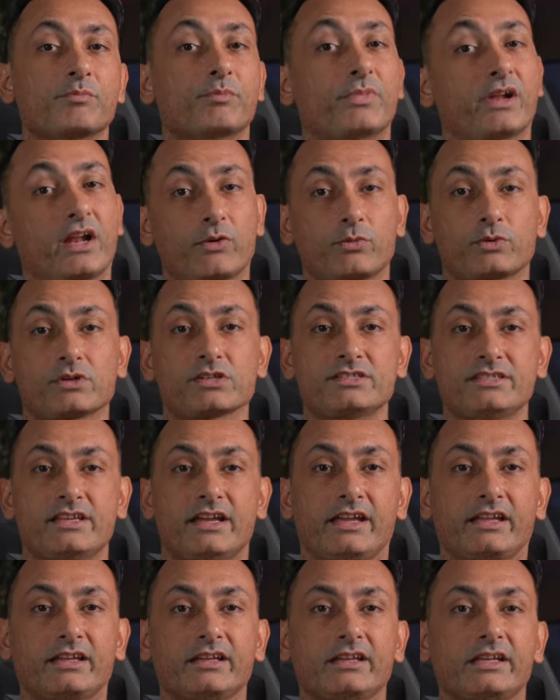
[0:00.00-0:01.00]
But I will
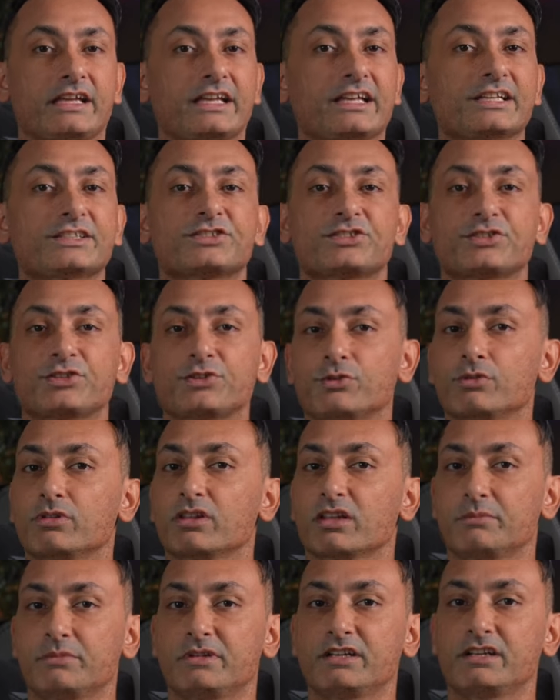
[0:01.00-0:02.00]
say, each new
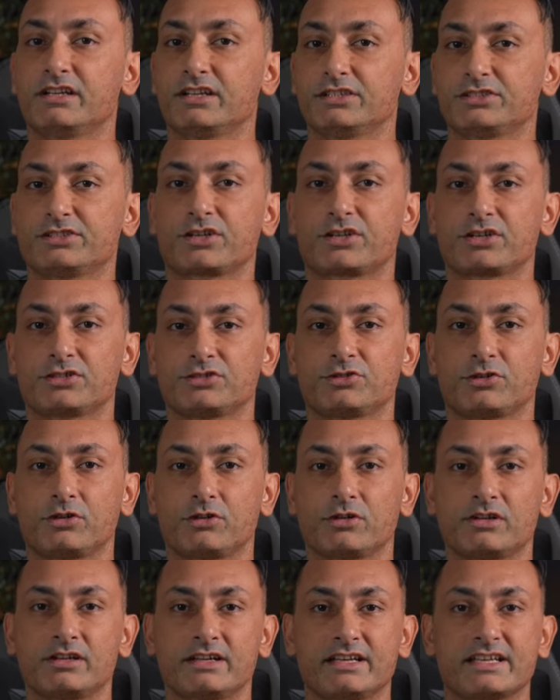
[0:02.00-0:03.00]
limited edition
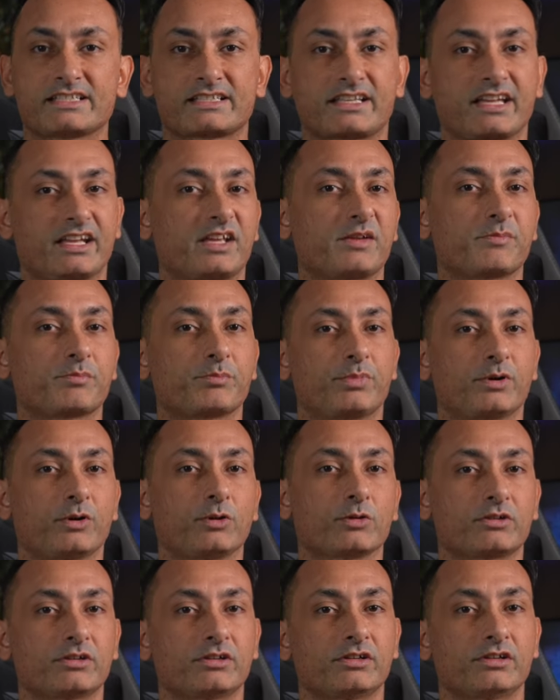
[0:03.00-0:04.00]
controller is getting
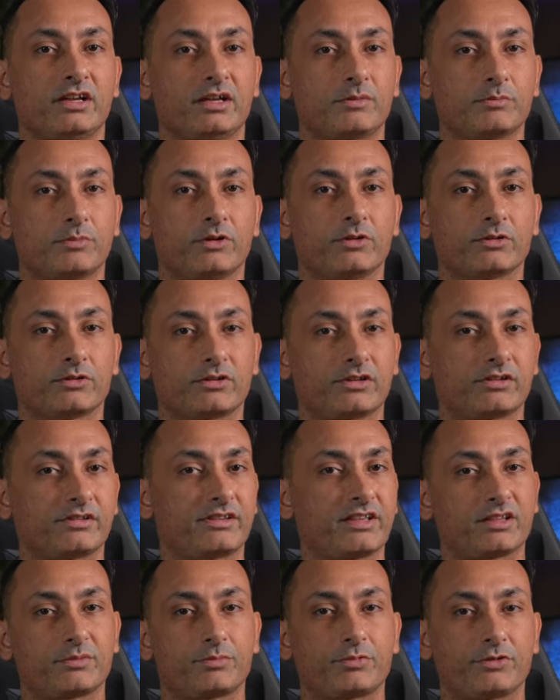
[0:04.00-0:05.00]
bolder and bolder
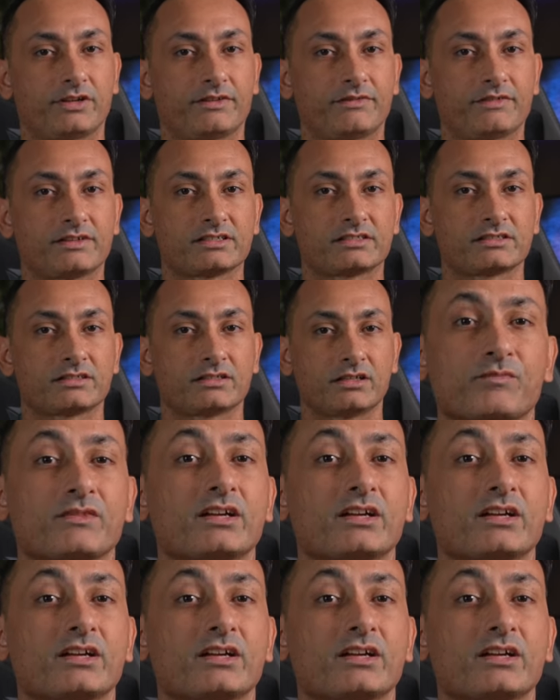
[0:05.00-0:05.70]
than the previous.